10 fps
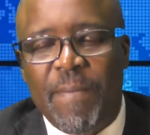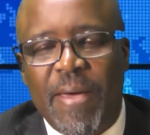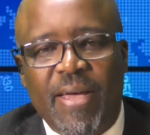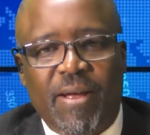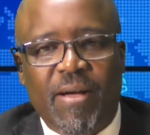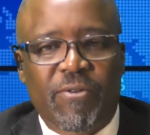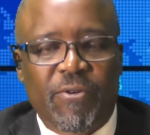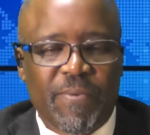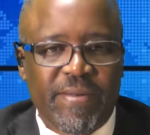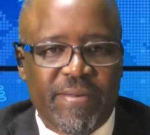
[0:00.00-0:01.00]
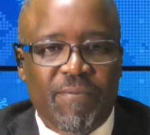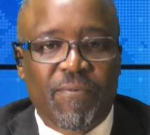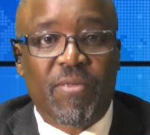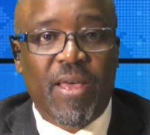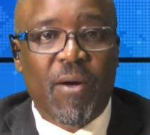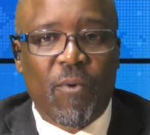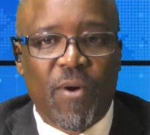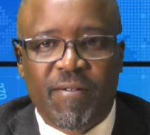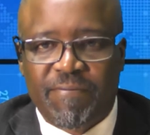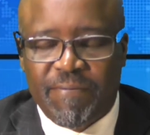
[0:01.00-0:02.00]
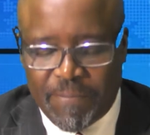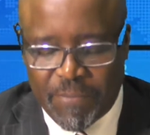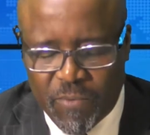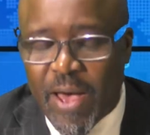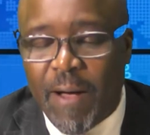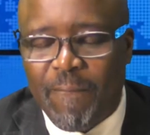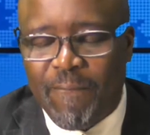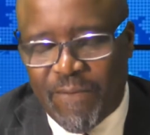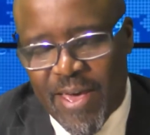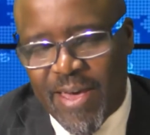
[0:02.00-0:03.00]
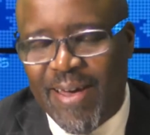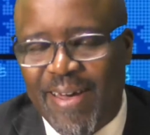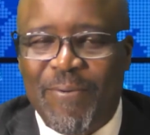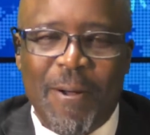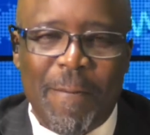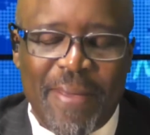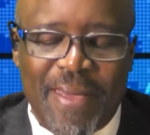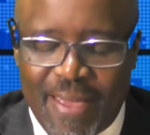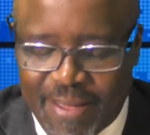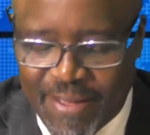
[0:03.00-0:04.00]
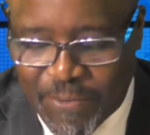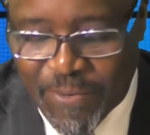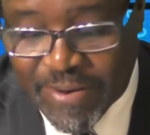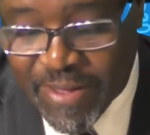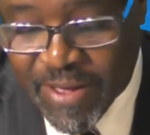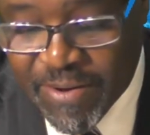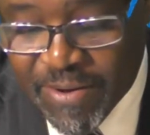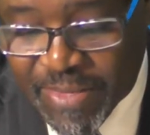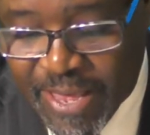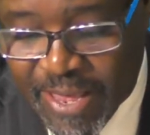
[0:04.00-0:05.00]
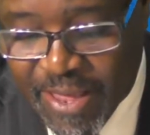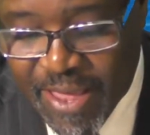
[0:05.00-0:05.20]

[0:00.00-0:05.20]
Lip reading: making a contribution for their welfare and well-being, which is a good thing.